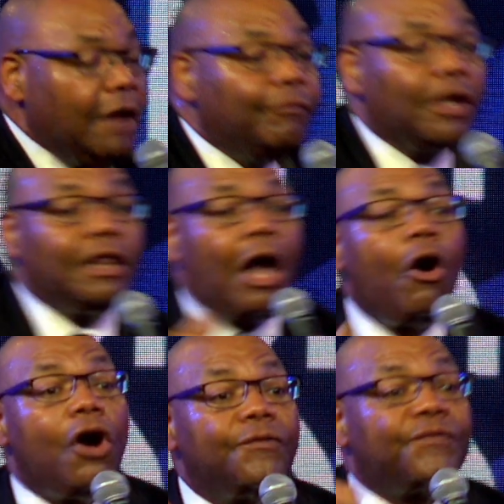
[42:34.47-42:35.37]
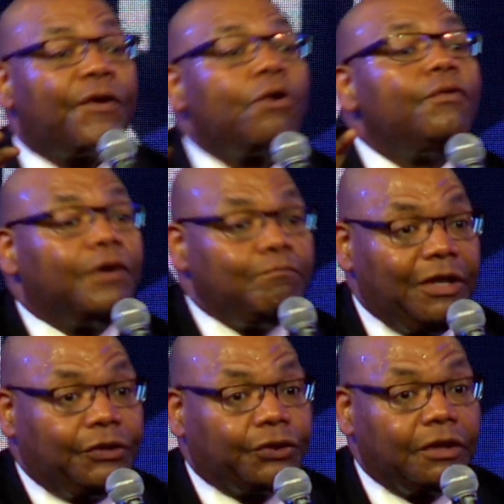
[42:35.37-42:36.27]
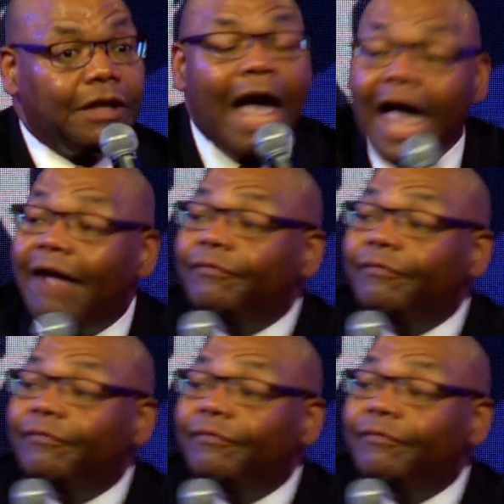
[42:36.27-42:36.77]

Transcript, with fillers: the law of further mention, and